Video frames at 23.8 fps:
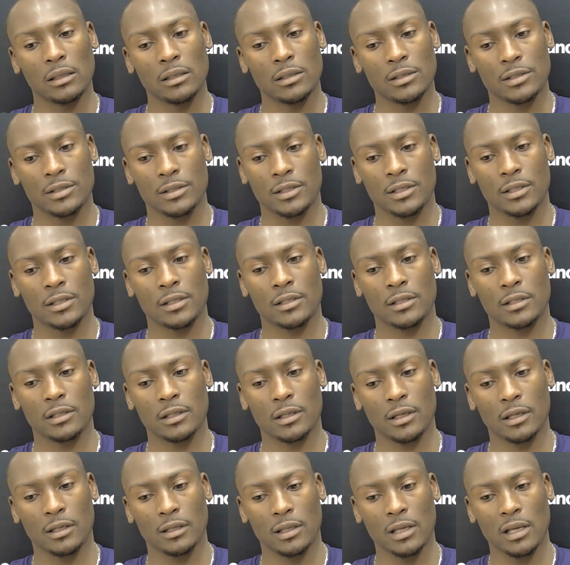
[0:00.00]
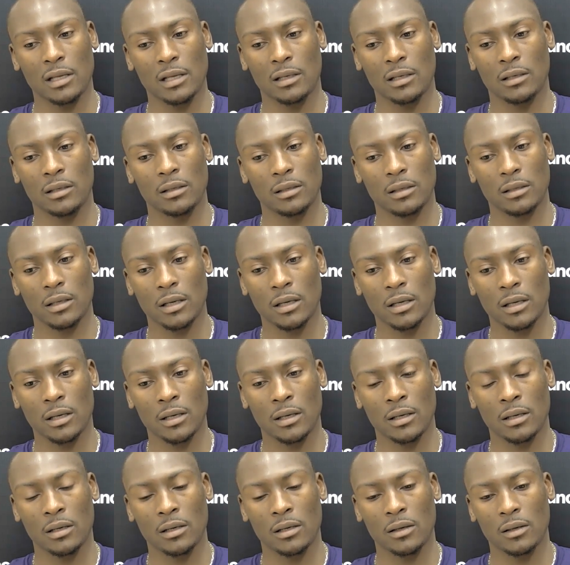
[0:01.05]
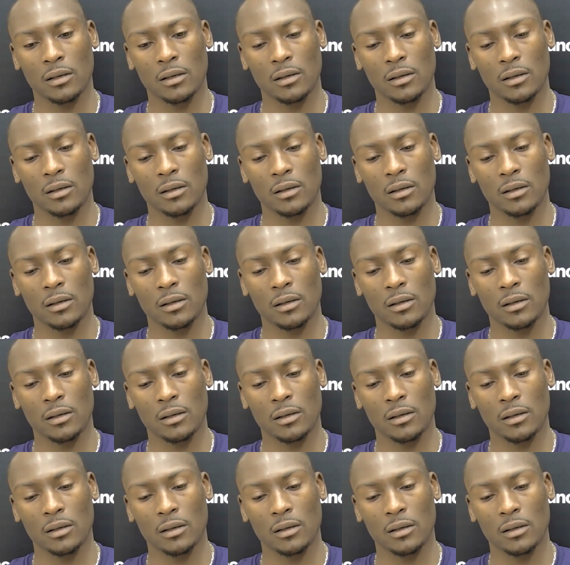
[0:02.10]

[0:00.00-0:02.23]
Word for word: it's just, and then uh,